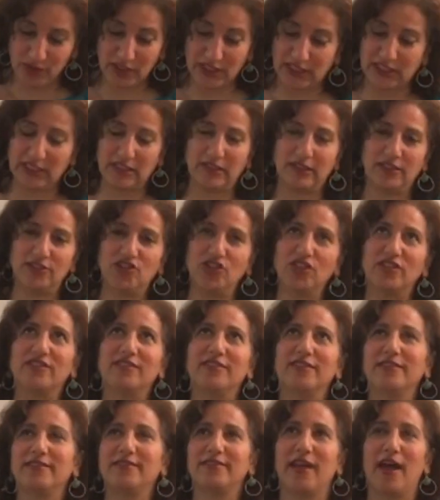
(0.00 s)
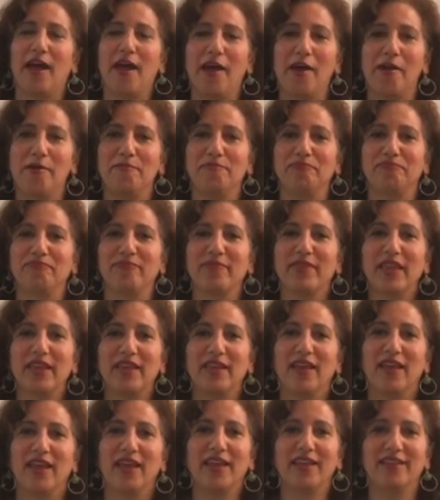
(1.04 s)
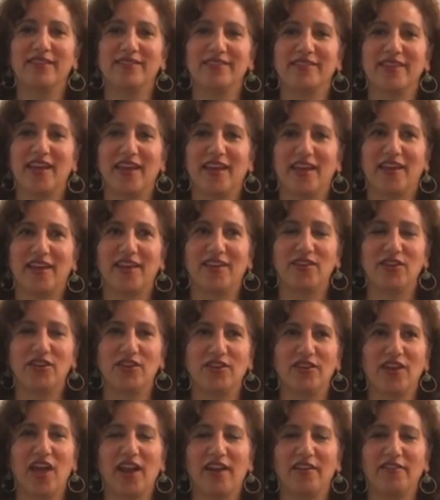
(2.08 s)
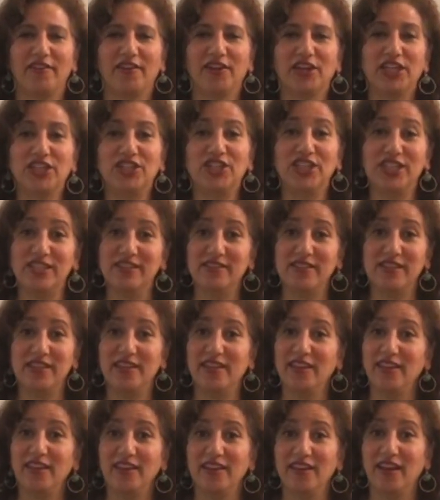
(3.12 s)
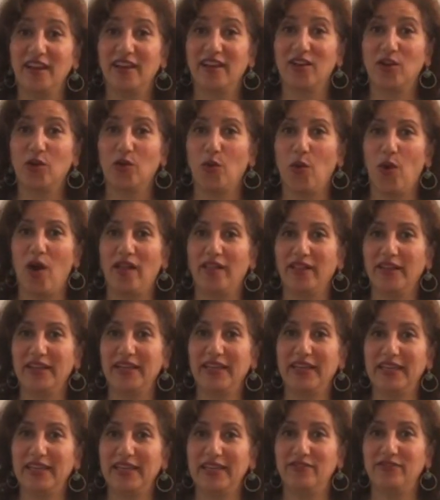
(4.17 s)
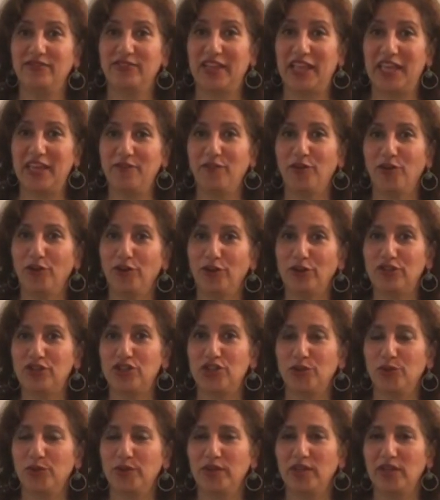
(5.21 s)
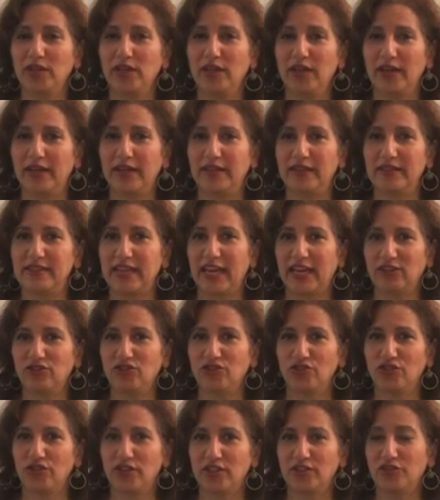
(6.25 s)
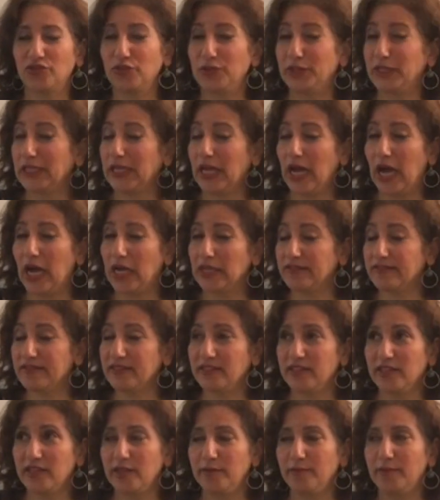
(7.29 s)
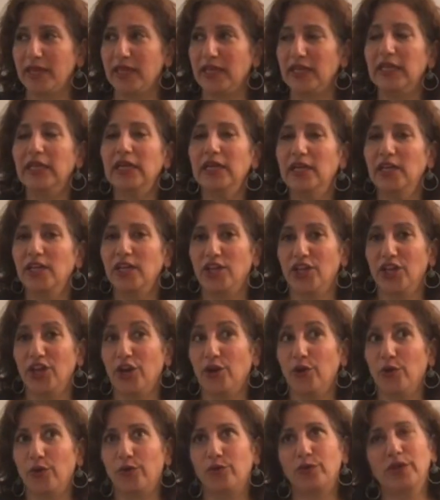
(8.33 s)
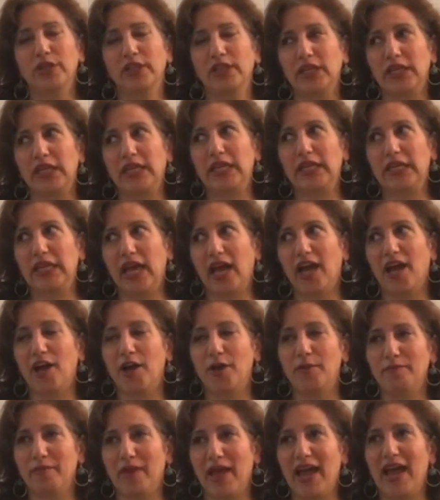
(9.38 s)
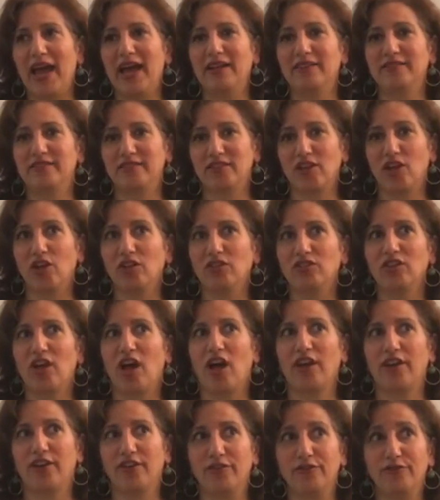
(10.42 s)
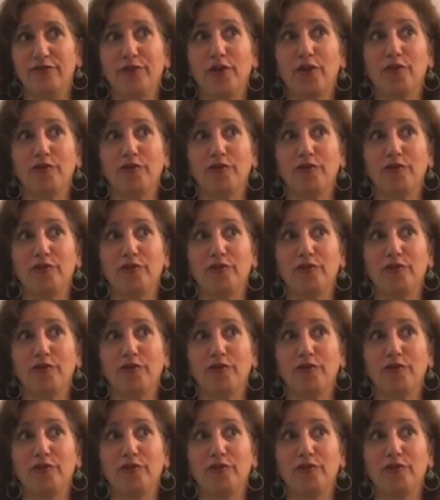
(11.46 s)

really delicious. It's got a very cheesy quality flavor to it and a texture that's really awesome. And, you know, it really, adds a lot of